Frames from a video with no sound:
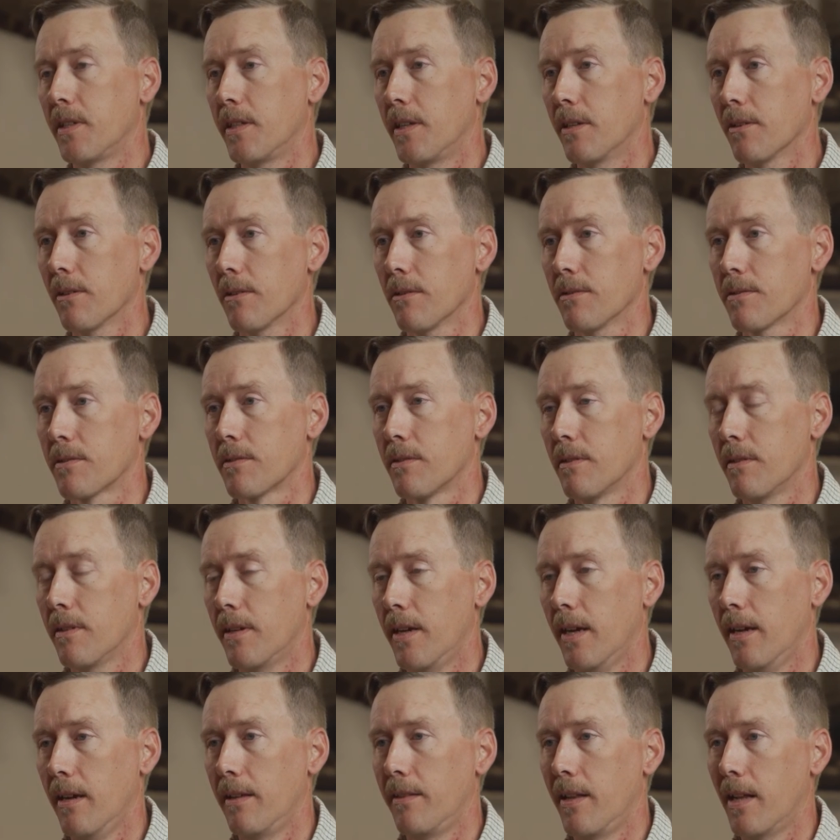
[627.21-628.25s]
years.
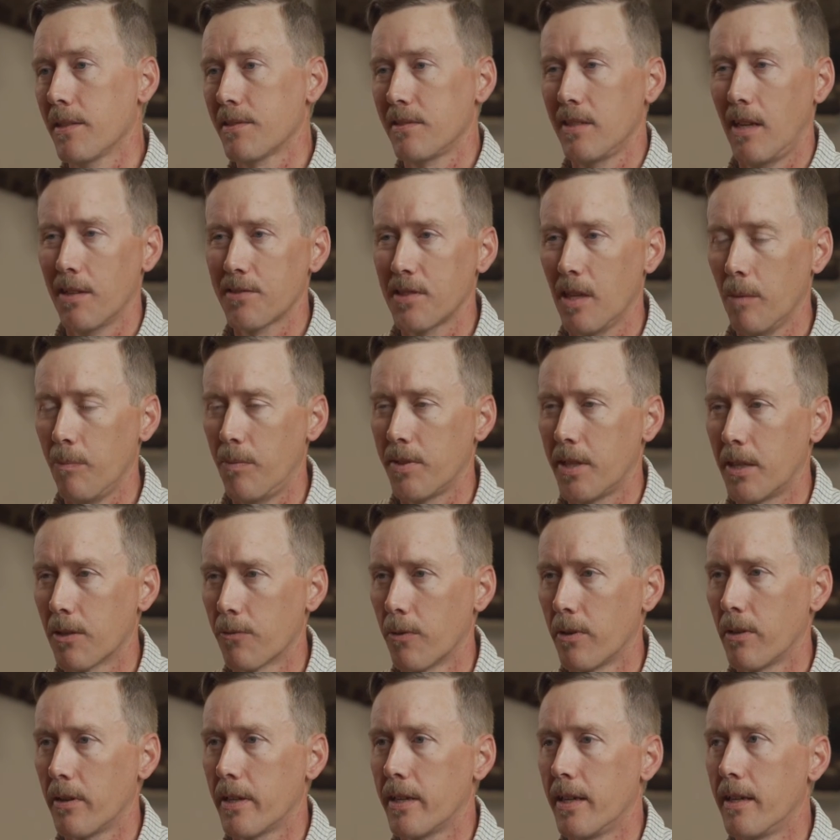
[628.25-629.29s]
And that's not something you
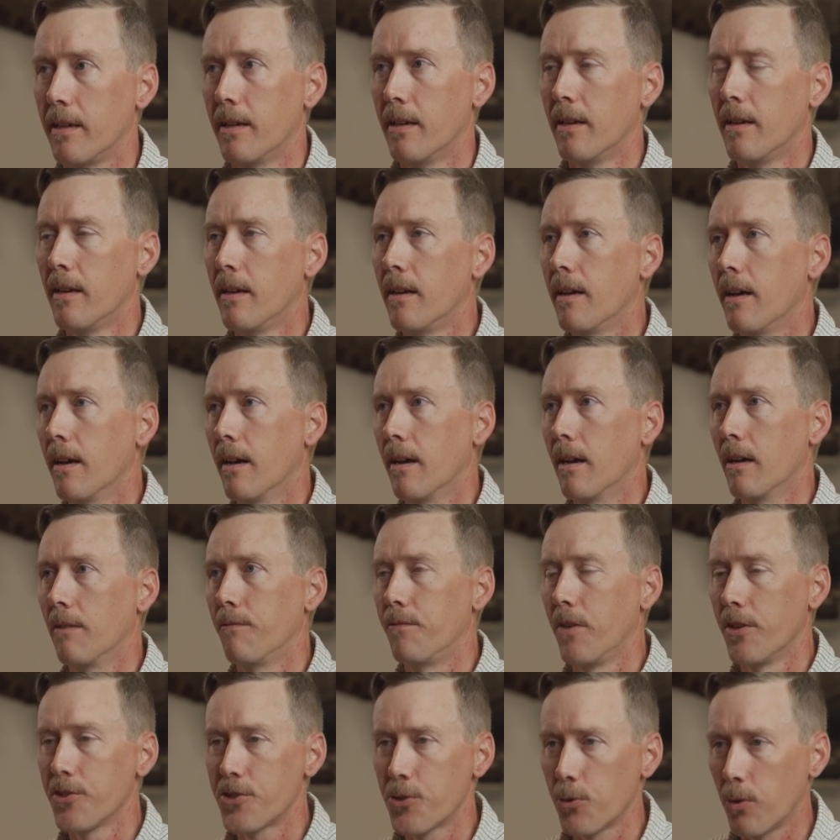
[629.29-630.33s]
really uh,
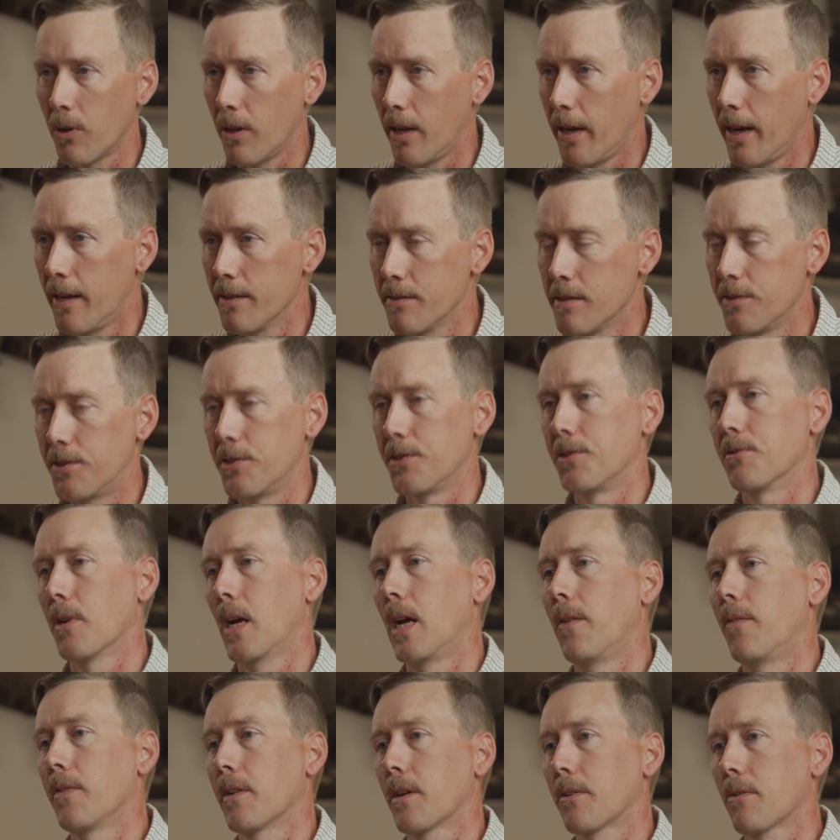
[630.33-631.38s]
visualize as you're driving